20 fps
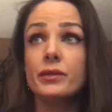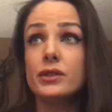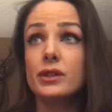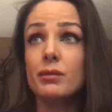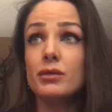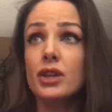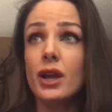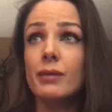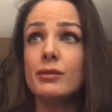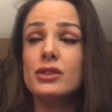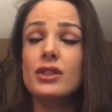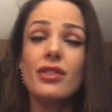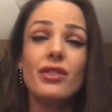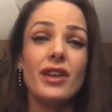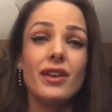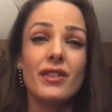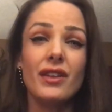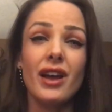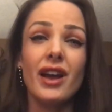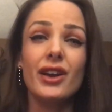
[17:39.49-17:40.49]
sometimes the
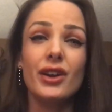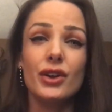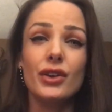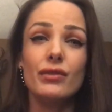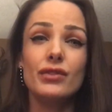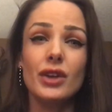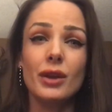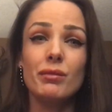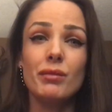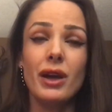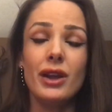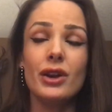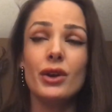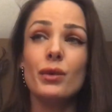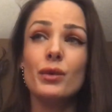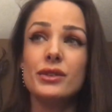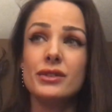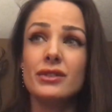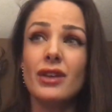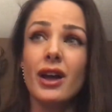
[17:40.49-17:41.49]
thing that I could have done
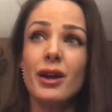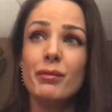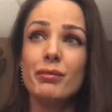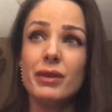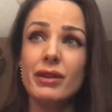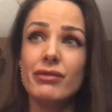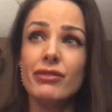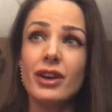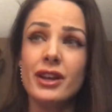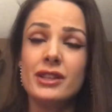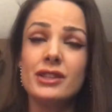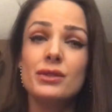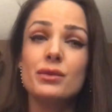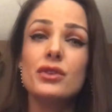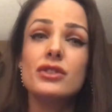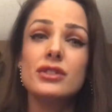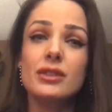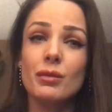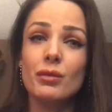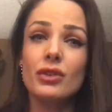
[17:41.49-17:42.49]
better was not be friends
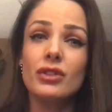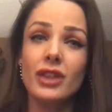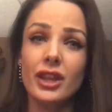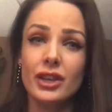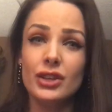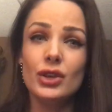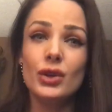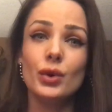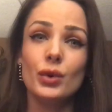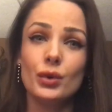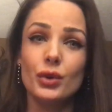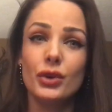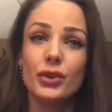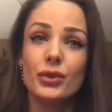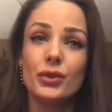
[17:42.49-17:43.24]
with someone like you